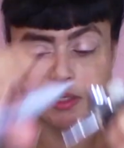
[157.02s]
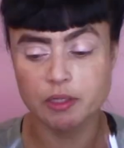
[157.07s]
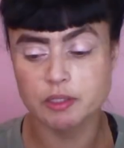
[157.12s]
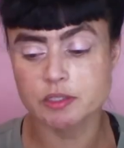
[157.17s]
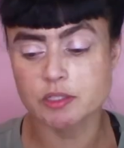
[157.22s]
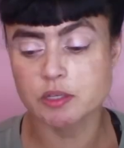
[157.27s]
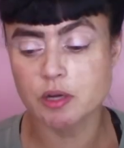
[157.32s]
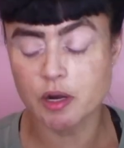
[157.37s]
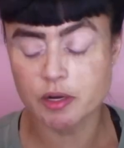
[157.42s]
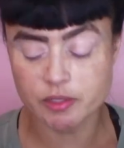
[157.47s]

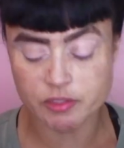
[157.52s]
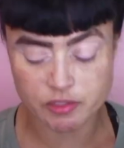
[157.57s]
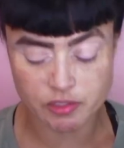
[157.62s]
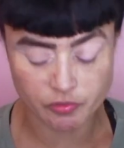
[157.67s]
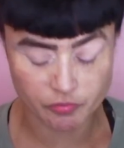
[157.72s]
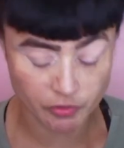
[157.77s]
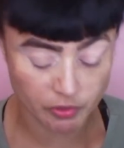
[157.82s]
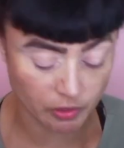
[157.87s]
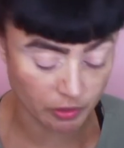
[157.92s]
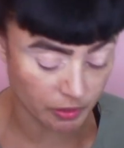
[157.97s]
It's not as
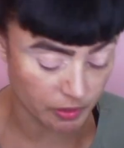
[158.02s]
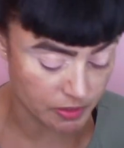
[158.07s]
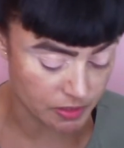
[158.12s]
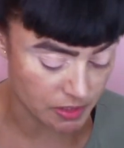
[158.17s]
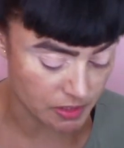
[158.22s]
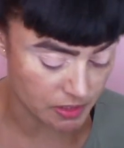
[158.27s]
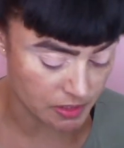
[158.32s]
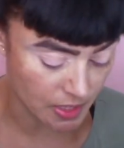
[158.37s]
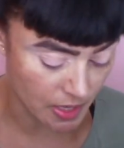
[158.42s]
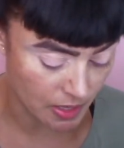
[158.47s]
difficult as
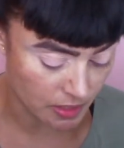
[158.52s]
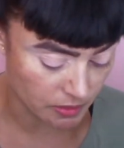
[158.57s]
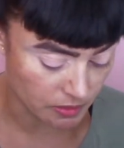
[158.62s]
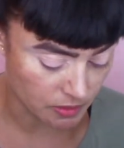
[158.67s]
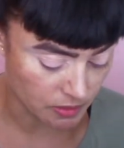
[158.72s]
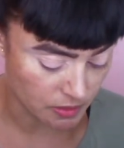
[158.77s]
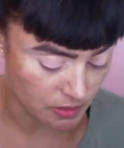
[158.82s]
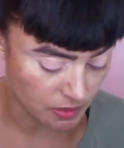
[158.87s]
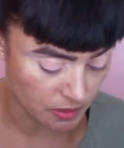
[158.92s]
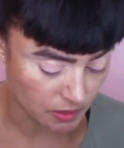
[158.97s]
it
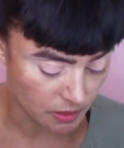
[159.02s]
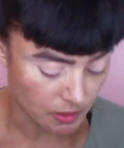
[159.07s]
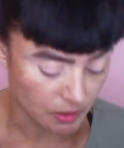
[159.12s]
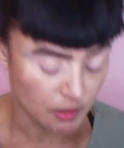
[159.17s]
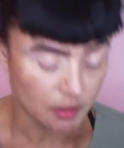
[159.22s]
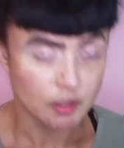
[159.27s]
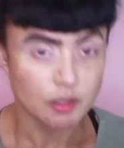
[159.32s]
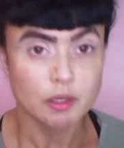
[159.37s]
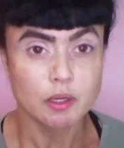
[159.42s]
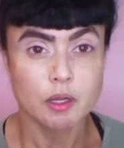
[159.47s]
sounds.
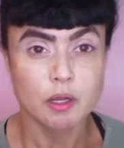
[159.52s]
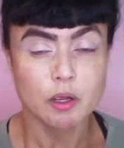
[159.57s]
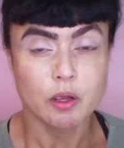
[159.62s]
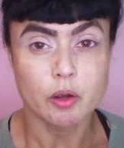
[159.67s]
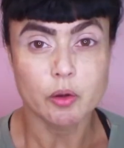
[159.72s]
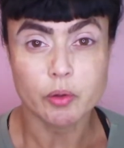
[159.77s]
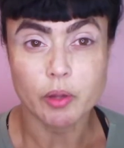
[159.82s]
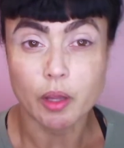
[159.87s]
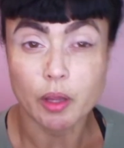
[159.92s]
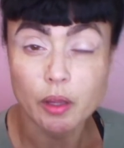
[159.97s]

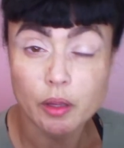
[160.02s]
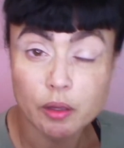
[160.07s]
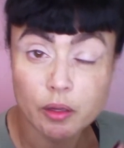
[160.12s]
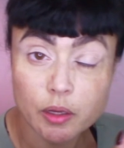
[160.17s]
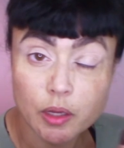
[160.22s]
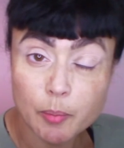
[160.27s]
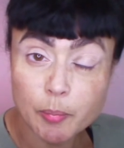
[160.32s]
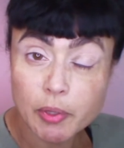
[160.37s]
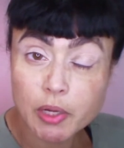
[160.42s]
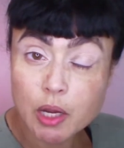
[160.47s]
Okay,
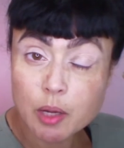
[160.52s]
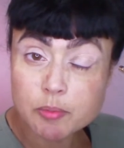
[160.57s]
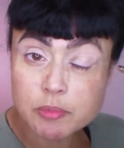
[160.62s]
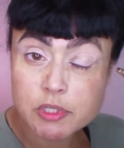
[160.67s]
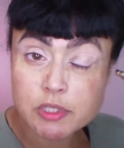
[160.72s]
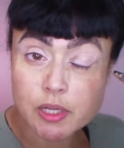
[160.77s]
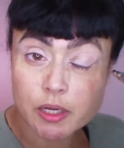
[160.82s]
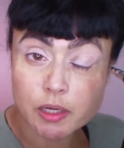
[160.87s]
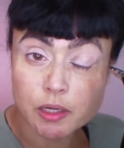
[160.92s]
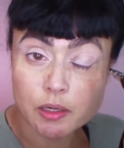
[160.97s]
it becomes
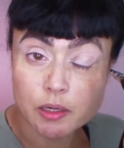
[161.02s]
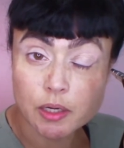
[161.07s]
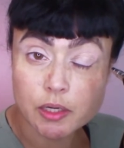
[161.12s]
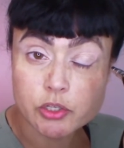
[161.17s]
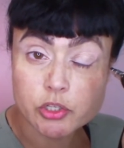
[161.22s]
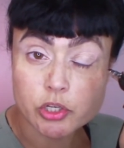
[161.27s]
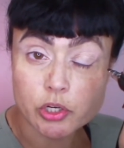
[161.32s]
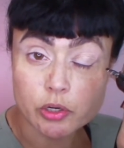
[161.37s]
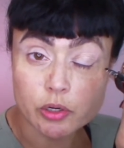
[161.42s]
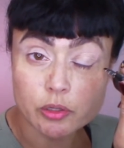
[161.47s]
second
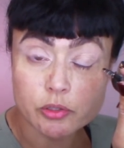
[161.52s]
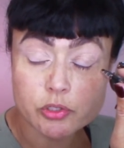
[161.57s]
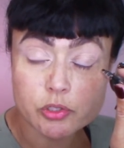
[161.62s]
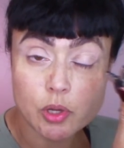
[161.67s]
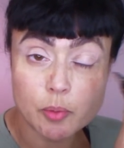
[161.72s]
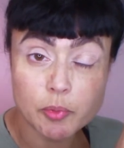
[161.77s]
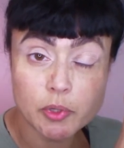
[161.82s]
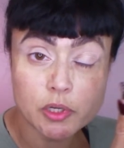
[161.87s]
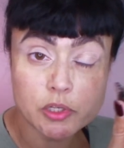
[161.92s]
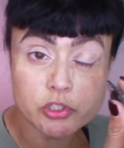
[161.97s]
nature. So
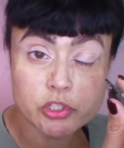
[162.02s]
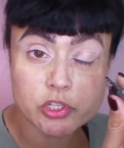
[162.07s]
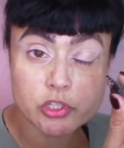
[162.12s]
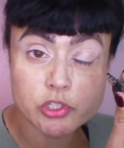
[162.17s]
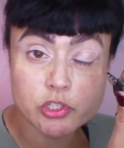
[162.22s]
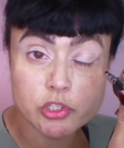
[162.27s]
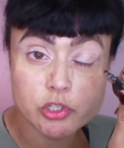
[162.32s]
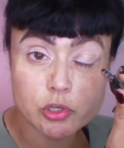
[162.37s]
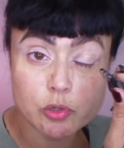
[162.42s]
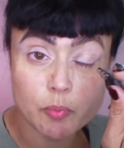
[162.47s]
I'm gonna
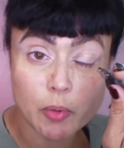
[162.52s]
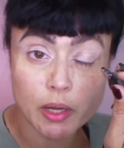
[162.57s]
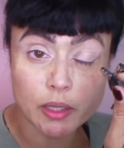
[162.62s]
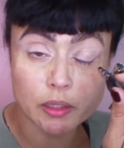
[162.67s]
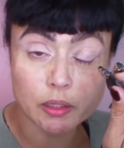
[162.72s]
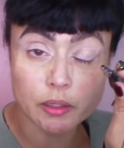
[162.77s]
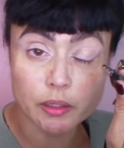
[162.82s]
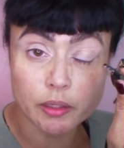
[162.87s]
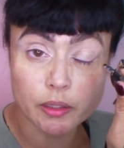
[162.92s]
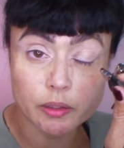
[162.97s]
just do my
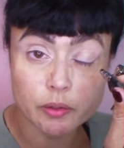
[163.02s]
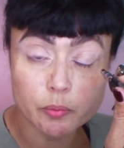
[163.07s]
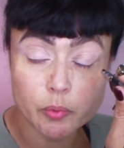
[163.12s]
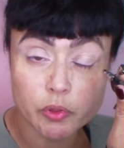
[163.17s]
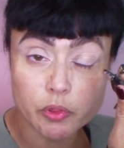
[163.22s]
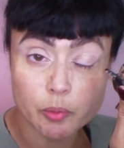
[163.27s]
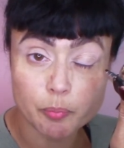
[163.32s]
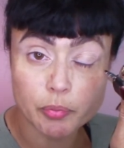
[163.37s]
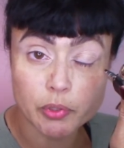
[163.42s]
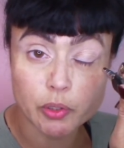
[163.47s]
lid
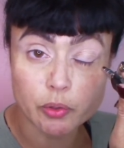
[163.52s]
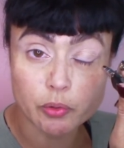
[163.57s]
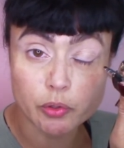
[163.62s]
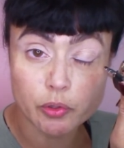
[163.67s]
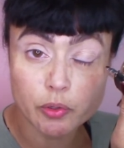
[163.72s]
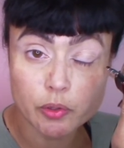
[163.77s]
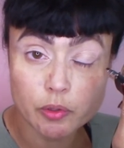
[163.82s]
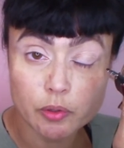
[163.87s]
with the pewter.